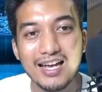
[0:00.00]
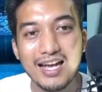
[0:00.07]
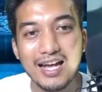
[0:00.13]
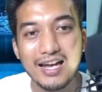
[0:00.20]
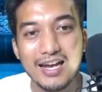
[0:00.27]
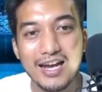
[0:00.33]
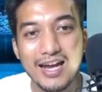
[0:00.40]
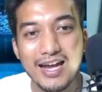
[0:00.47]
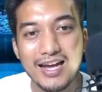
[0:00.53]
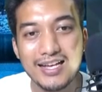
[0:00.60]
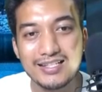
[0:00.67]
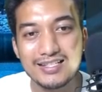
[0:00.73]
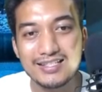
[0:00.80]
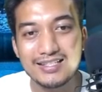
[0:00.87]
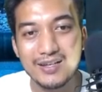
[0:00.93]

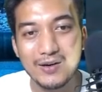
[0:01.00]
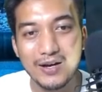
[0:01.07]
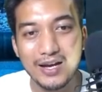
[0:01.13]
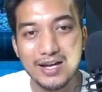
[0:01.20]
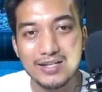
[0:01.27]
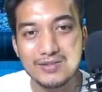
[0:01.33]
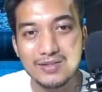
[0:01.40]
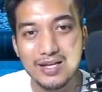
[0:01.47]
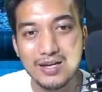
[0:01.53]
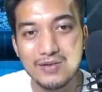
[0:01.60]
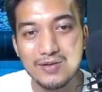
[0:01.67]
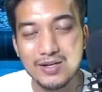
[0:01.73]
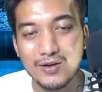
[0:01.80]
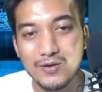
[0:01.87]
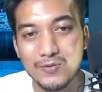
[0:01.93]
Yes. Okay, so there
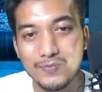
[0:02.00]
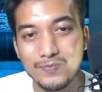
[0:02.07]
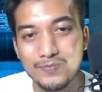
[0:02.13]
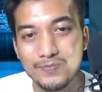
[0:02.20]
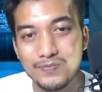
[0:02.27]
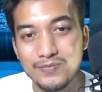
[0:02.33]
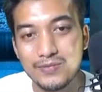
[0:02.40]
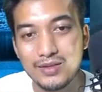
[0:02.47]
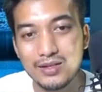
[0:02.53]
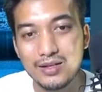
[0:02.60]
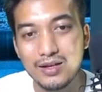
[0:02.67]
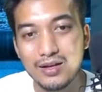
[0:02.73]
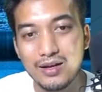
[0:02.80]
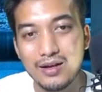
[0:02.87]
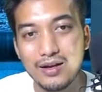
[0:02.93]
we go. Mm-hmm.
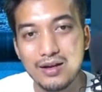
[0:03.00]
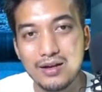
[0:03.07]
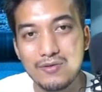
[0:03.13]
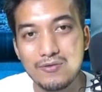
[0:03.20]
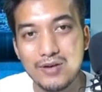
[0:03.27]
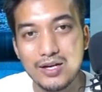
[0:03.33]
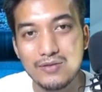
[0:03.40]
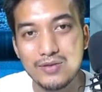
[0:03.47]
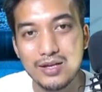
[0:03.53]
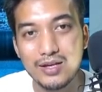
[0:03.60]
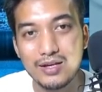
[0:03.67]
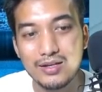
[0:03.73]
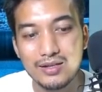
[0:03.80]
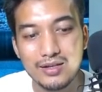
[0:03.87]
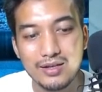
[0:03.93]
Uh-huh, right over
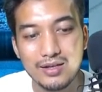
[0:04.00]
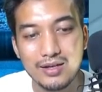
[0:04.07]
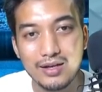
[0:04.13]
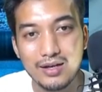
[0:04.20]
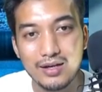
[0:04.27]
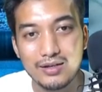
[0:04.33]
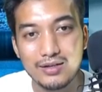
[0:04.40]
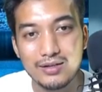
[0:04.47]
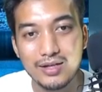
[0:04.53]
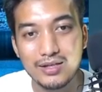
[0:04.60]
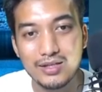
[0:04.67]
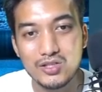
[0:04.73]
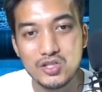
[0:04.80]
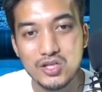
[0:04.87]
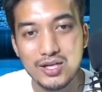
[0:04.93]
there.
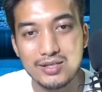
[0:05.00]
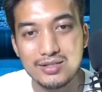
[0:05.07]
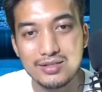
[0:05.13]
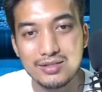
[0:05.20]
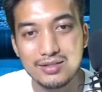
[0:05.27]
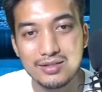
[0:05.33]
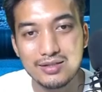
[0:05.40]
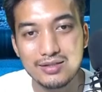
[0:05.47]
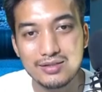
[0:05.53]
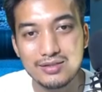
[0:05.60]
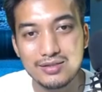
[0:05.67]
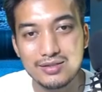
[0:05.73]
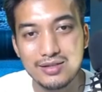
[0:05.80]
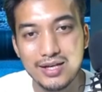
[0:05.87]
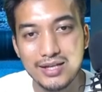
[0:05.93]
Another chest.
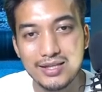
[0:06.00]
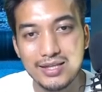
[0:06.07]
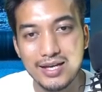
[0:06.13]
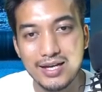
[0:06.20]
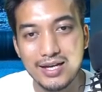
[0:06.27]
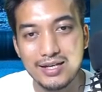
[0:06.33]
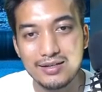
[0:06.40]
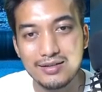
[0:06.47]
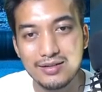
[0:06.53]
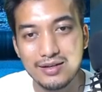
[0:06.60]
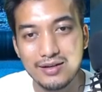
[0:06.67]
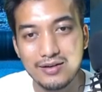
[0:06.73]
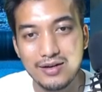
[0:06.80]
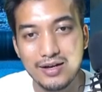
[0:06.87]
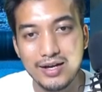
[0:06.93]
Just like that.
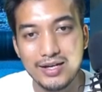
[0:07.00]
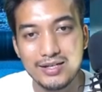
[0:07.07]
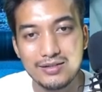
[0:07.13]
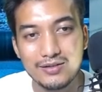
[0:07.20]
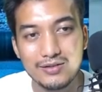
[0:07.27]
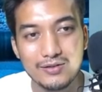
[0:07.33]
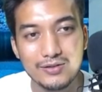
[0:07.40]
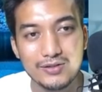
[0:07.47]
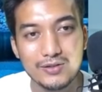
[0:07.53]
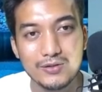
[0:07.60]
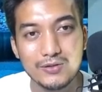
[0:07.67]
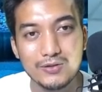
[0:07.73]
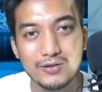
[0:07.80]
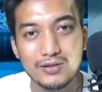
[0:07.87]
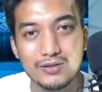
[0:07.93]
Right. Looks
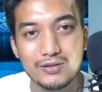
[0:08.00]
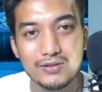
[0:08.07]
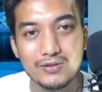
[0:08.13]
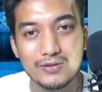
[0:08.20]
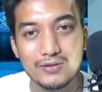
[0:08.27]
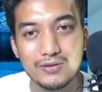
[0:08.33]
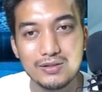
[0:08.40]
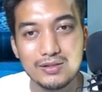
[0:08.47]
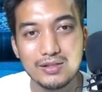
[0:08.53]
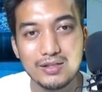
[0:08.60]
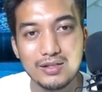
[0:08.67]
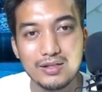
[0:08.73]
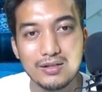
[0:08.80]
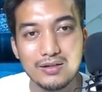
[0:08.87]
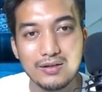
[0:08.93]
cool, looks cool.
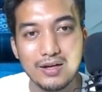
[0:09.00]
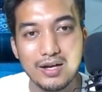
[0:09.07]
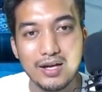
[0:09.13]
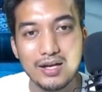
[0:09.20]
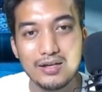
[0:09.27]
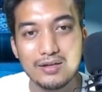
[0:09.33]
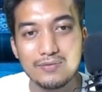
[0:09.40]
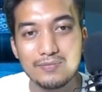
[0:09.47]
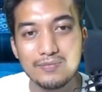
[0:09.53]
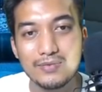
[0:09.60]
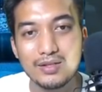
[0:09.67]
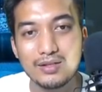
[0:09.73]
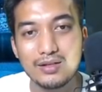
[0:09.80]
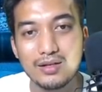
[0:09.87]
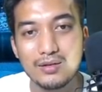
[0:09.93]
Okay.
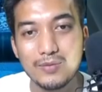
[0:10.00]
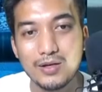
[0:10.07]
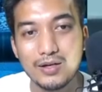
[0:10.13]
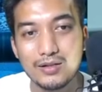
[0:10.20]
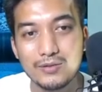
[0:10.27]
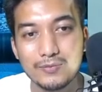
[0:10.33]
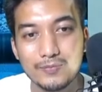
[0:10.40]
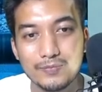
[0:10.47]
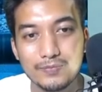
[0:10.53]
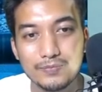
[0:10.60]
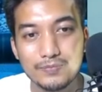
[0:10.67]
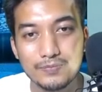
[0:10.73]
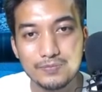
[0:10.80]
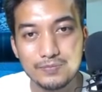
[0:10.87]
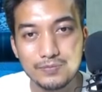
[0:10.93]
Mm-hmm, come on.
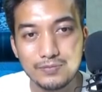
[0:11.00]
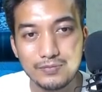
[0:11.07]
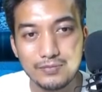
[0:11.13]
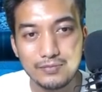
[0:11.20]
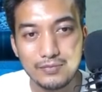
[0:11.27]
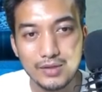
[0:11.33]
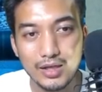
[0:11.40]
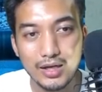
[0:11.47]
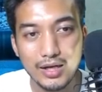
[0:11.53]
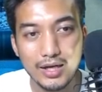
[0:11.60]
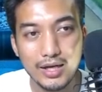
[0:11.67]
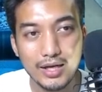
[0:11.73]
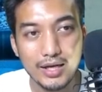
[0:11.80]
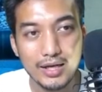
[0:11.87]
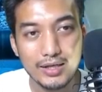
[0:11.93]

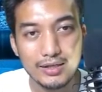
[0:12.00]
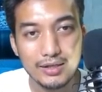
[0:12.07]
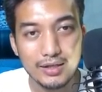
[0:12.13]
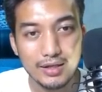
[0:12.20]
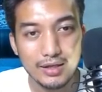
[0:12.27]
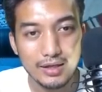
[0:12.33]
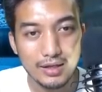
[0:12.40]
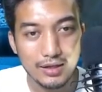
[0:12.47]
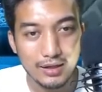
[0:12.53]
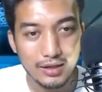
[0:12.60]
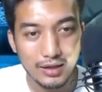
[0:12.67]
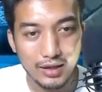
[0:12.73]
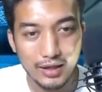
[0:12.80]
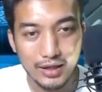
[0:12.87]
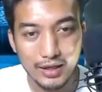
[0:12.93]
And...
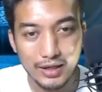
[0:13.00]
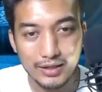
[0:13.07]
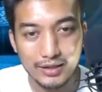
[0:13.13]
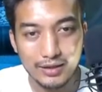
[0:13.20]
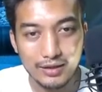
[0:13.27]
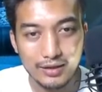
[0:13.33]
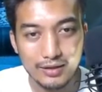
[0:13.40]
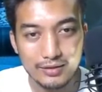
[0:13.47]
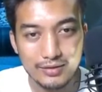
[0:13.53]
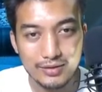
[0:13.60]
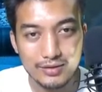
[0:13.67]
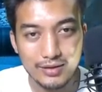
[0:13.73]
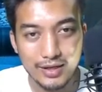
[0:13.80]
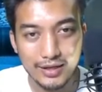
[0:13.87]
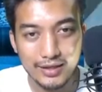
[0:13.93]
And
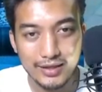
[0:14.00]
just like